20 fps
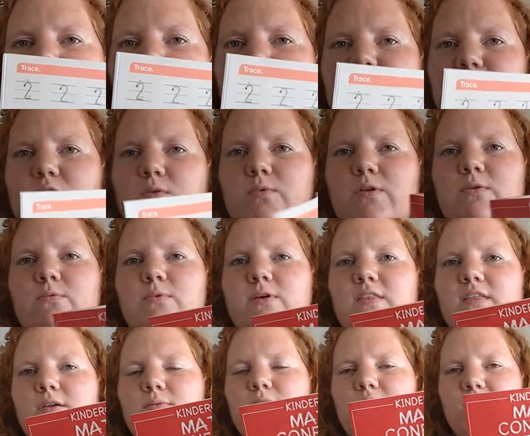So we
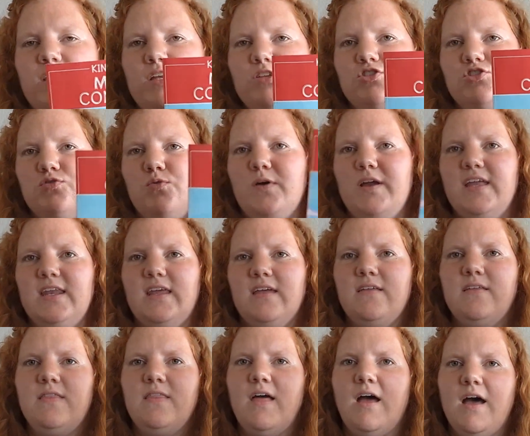really, really enjoyed
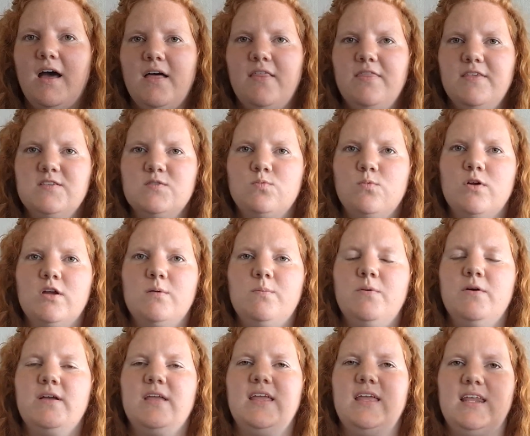this
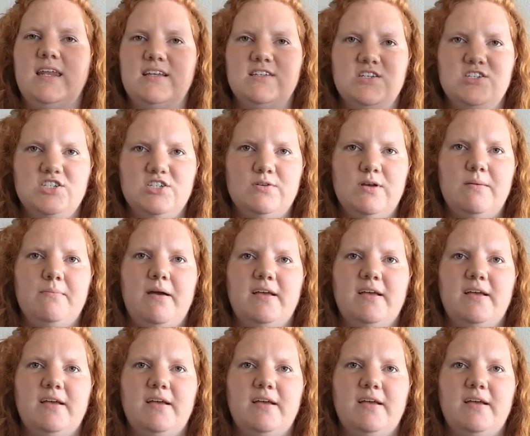workbook and getting to do it.